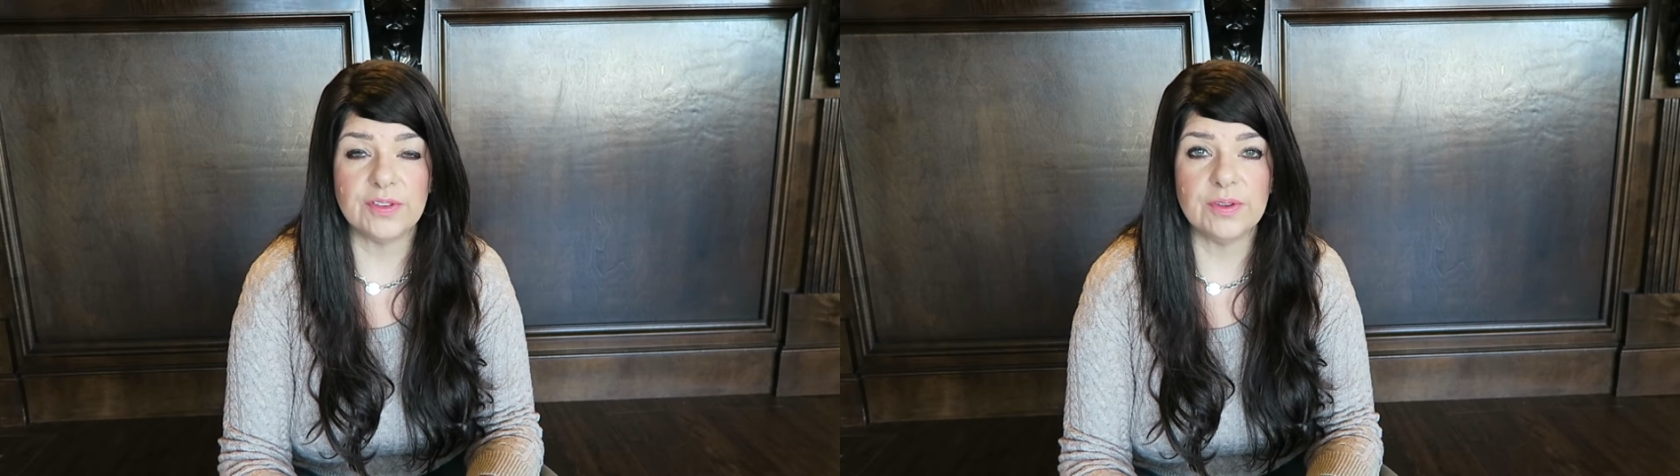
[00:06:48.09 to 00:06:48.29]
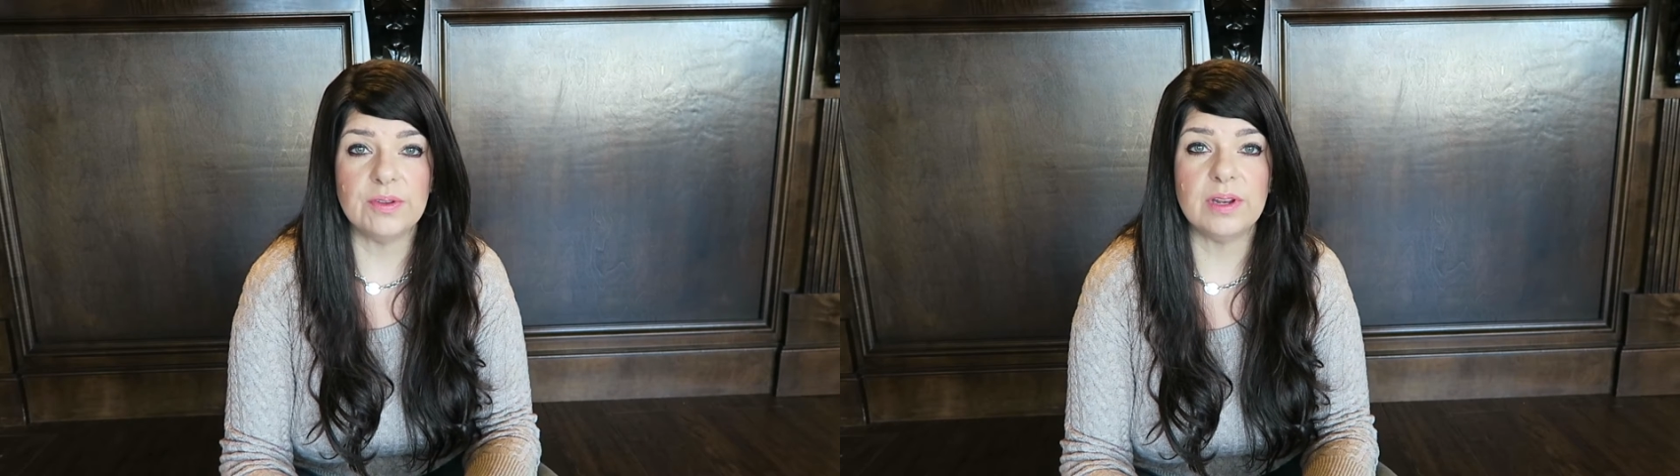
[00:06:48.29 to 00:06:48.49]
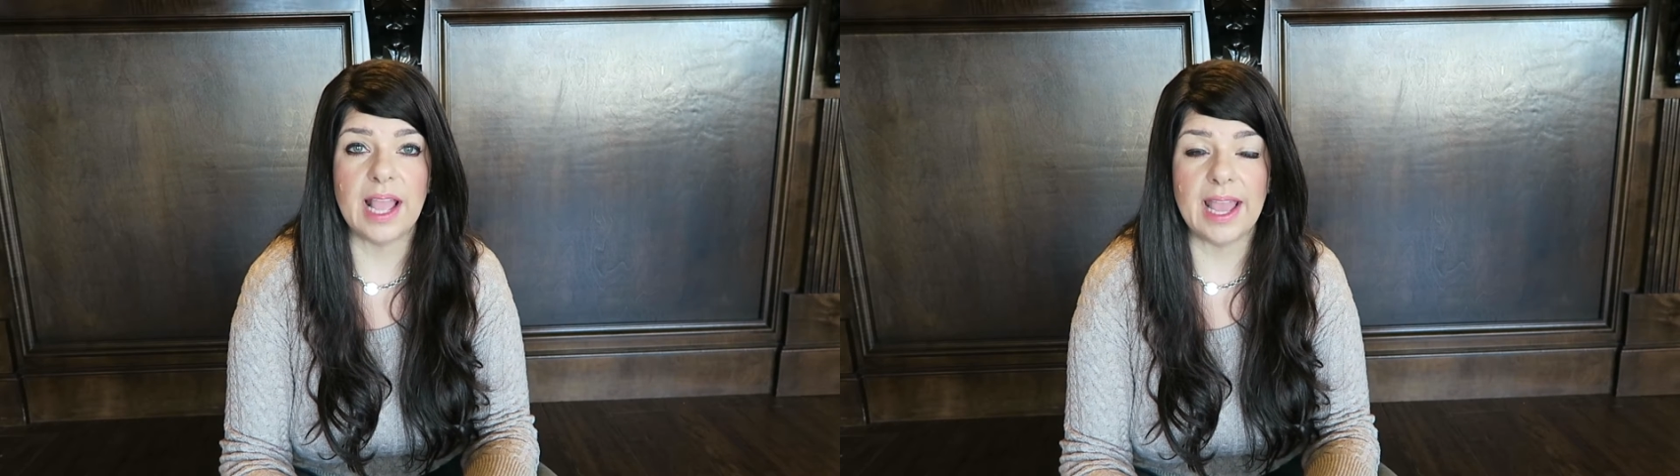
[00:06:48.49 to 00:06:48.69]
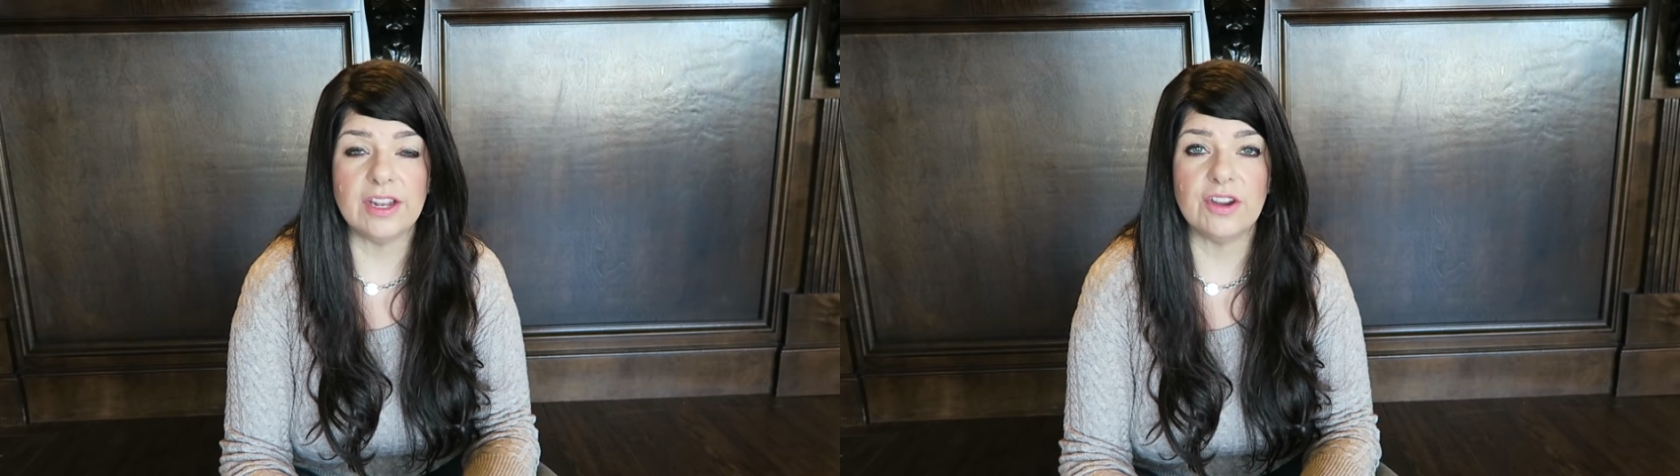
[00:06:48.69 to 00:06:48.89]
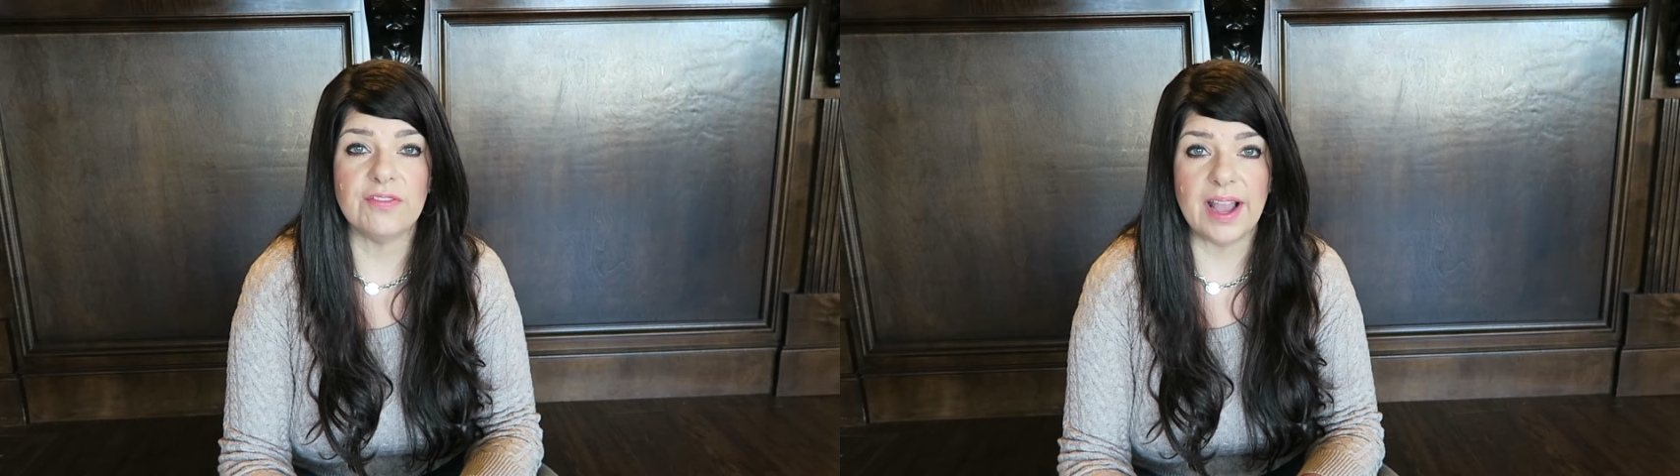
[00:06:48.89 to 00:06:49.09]
food
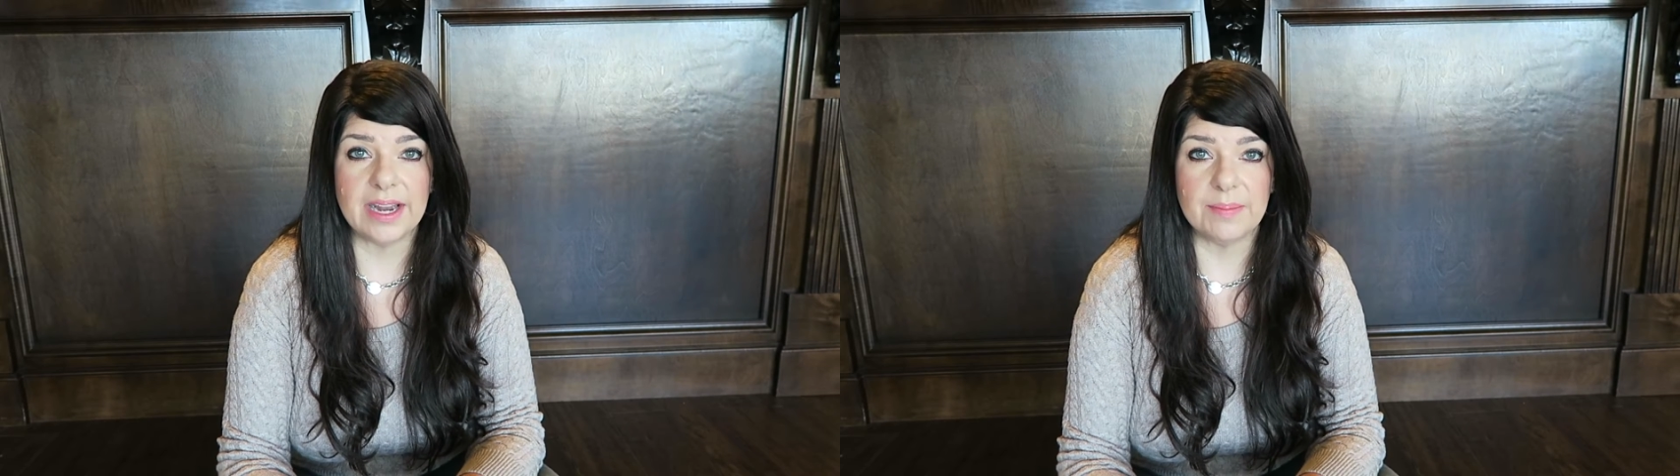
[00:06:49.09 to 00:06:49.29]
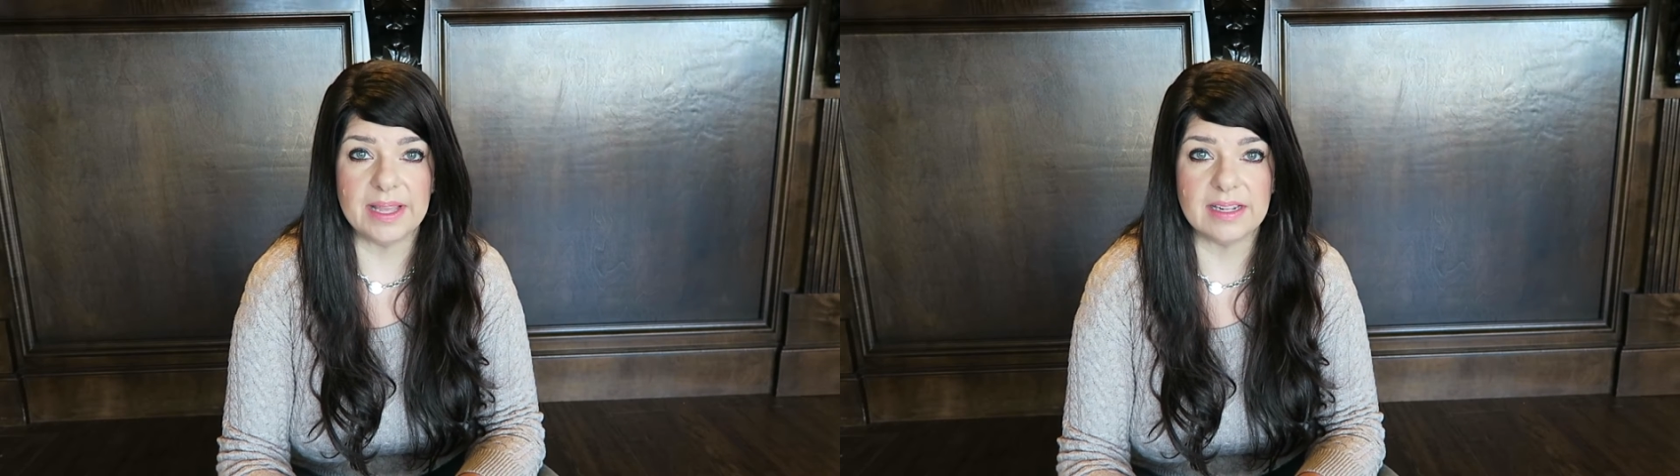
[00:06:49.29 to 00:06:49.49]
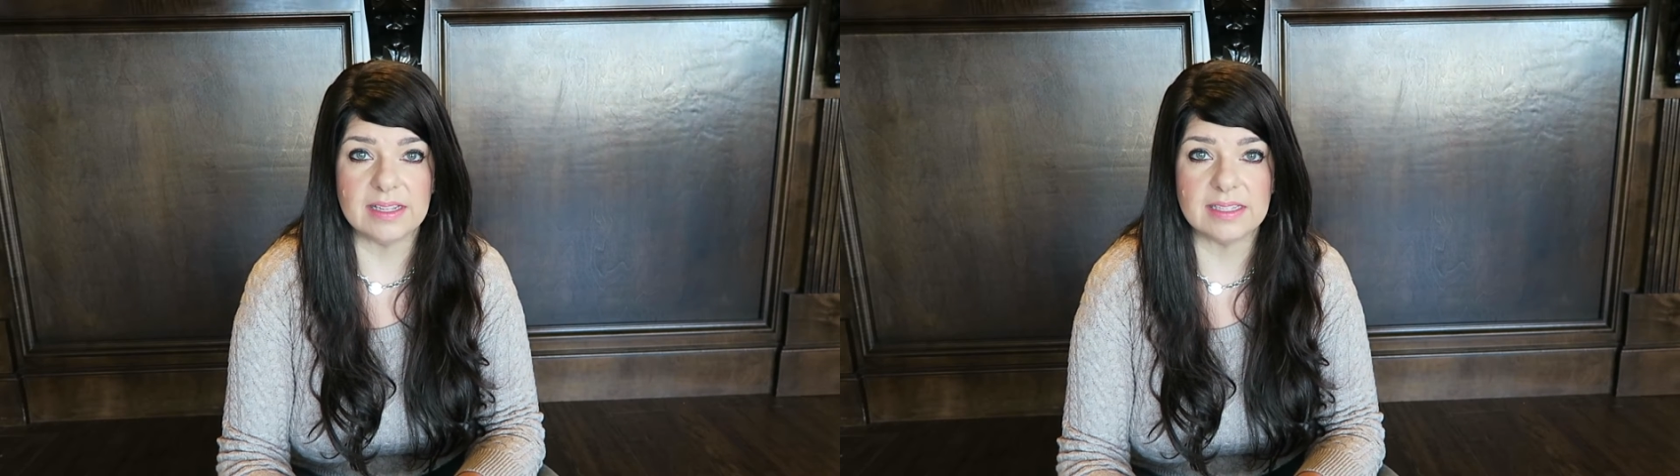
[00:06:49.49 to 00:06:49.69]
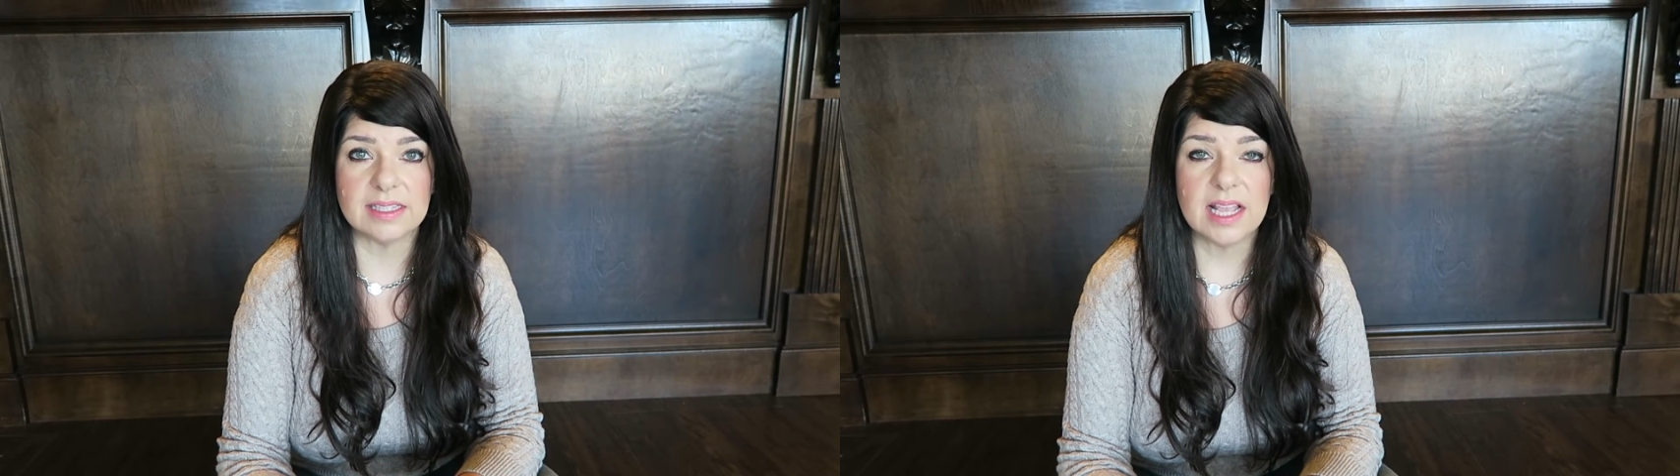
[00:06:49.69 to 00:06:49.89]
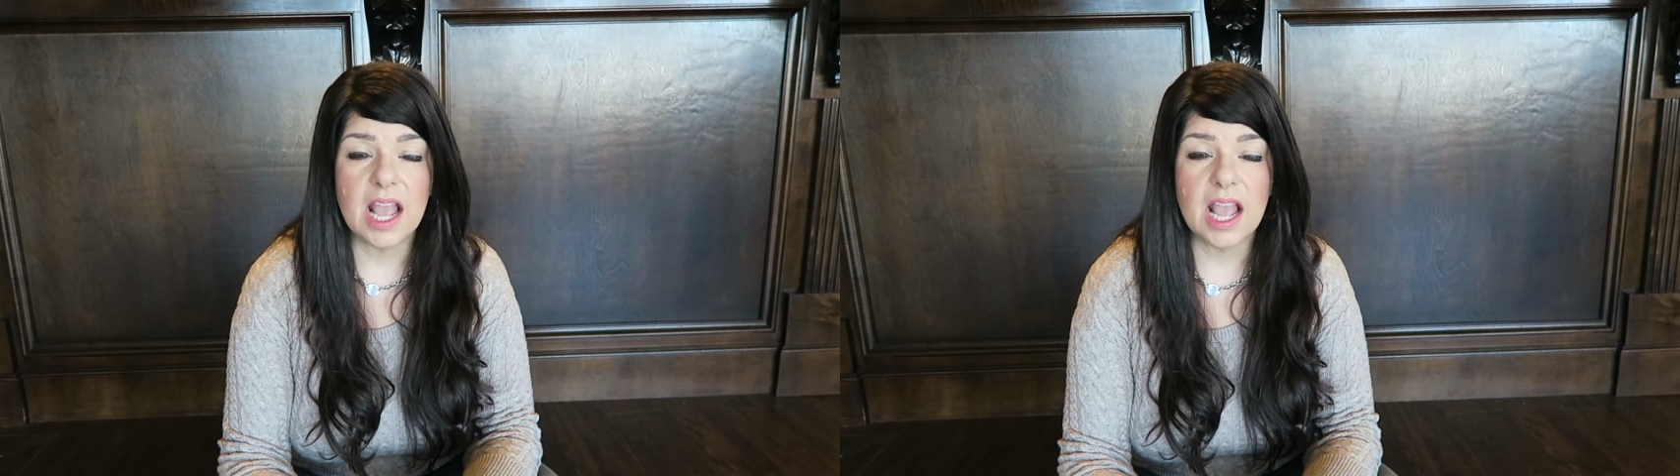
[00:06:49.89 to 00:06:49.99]
and your vitamins.